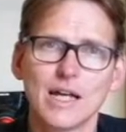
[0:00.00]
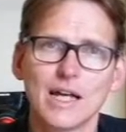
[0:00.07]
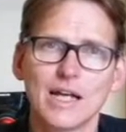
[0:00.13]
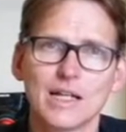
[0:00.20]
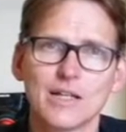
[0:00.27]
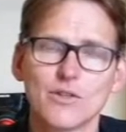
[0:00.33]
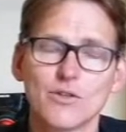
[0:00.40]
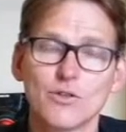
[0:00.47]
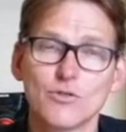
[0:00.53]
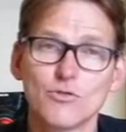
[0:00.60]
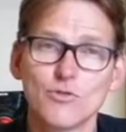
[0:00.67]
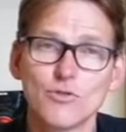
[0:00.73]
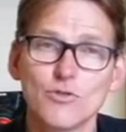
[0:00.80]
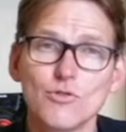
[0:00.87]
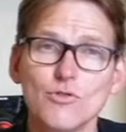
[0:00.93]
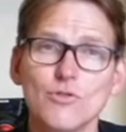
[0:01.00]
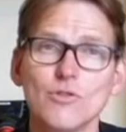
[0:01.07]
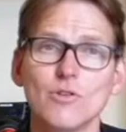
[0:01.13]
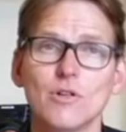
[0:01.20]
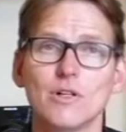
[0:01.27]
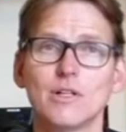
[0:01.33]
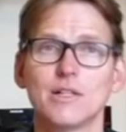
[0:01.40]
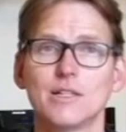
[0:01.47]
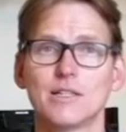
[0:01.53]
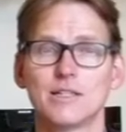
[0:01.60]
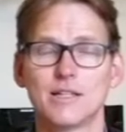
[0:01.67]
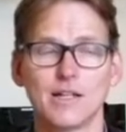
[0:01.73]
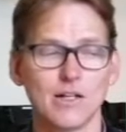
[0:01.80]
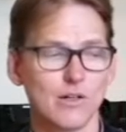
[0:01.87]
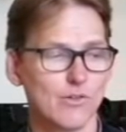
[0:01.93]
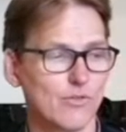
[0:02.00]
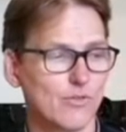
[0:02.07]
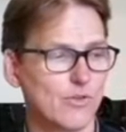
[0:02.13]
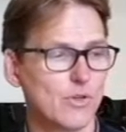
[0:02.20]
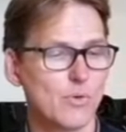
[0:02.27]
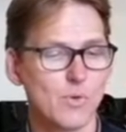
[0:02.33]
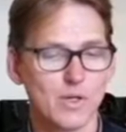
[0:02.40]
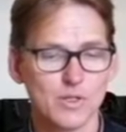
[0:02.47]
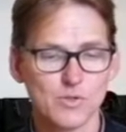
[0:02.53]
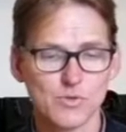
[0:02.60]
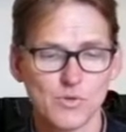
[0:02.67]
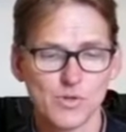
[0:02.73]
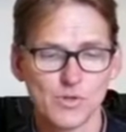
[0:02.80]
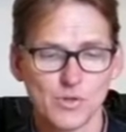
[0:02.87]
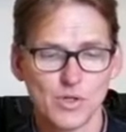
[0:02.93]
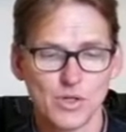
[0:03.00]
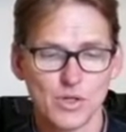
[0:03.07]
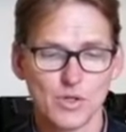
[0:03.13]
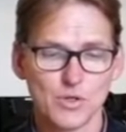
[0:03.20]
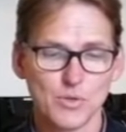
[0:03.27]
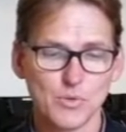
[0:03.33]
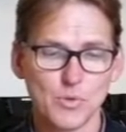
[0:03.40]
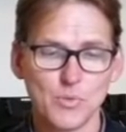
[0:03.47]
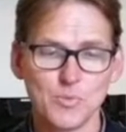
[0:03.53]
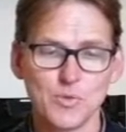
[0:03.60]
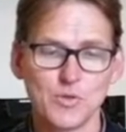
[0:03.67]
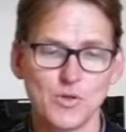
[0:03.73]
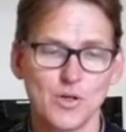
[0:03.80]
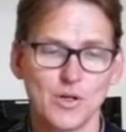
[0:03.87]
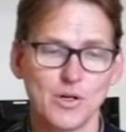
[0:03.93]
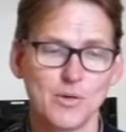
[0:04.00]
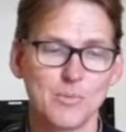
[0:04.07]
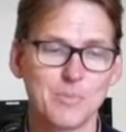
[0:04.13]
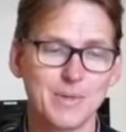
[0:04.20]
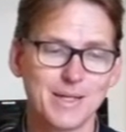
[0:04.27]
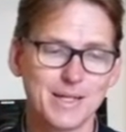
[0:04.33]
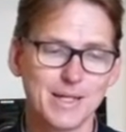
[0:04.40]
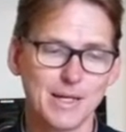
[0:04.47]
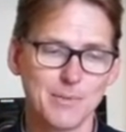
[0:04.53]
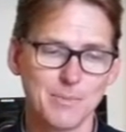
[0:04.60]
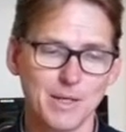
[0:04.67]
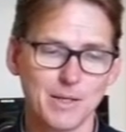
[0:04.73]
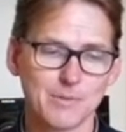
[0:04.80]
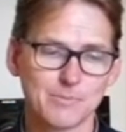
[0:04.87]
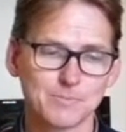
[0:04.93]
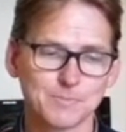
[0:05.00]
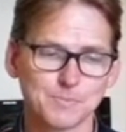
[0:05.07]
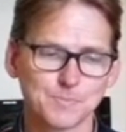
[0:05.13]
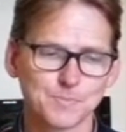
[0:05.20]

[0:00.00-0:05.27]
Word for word: and the true self, the one who, whom you are becoming.